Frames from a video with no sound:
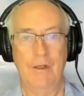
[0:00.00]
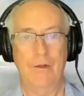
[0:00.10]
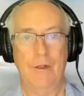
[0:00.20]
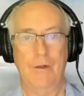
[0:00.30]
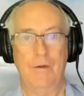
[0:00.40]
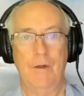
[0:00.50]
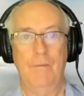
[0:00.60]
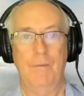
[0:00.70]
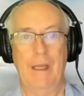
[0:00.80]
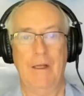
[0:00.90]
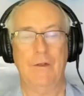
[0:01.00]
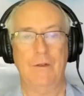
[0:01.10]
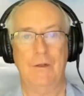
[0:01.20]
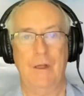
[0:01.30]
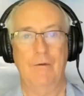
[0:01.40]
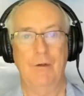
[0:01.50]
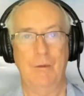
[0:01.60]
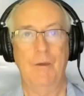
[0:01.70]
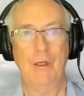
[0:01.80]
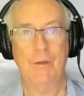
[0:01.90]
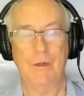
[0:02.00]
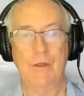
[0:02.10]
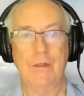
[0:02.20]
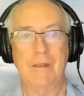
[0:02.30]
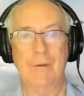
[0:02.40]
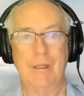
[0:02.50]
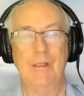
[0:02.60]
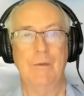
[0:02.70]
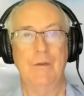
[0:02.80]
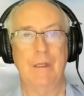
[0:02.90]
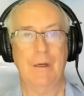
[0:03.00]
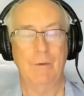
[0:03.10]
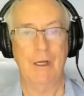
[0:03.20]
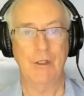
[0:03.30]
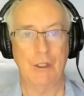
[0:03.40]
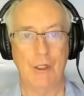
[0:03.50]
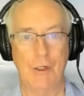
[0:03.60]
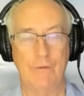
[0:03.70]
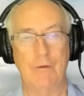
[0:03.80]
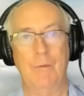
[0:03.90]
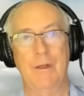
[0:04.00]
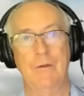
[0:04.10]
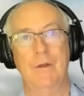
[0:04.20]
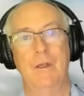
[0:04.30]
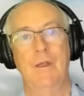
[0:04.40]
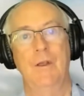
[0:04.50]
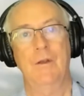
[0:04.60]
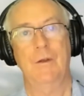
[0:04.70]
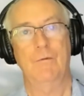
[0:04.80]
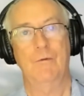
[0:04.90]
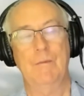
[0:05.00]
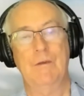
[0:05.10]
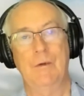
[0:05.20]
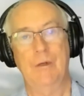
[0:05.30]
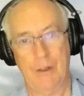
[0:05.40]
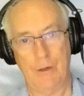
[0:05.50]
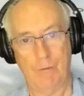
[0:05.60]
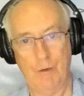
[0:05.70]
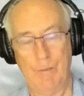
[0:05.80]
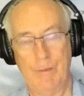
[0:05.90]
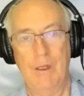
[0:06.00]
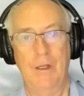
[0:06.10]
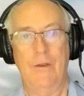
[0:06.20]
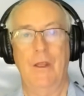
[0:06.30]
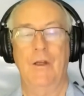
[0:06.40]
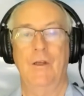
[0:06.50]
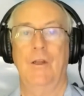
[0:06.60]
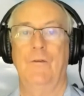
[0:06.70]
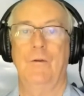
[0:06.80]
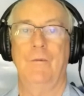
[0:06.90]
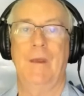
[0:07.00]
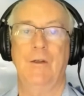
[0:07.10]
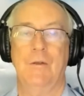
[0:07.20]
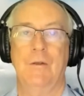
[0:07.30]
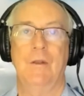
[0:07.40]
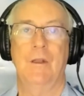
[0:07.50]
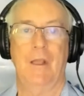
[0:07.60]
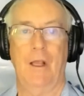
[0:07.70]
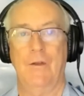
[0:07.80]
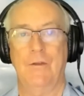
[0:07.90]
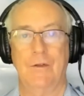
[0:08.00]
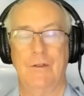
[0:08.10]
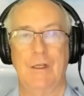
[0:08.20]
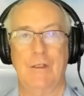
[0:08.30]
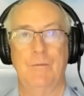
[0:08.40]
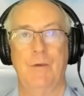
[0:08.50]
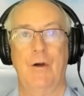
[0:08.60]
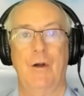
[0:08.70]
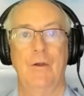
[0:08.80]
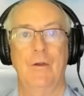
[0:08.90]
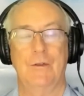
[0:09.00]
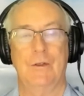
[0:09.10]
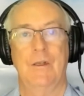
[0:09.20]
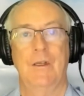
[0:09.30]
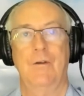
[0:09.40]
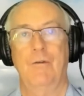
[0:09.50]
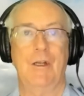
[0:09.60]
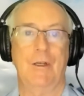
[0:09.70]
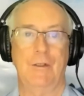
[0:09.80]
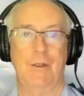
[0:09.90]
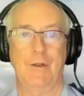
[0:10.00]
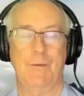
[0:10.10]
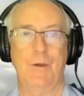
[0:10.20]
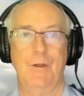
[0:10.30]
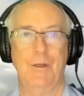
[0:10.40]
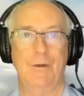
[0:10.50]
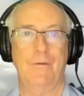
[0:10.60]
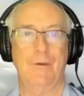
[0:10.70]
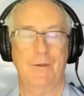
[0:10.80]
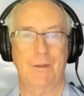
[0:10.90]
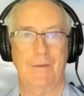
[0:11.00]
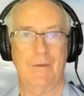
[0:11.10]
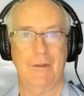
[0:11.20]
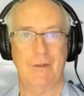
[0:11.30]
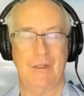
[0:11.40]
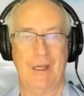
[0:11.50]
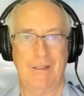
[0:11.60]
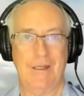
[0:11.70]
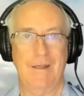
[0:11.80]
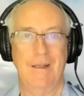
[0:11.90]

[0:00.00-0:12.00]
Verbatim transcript: that banks are intermediaries and what they do is they arrange a loan from one group to another group, then if you imagine the household sector borrows credit dollars per year off the services sector,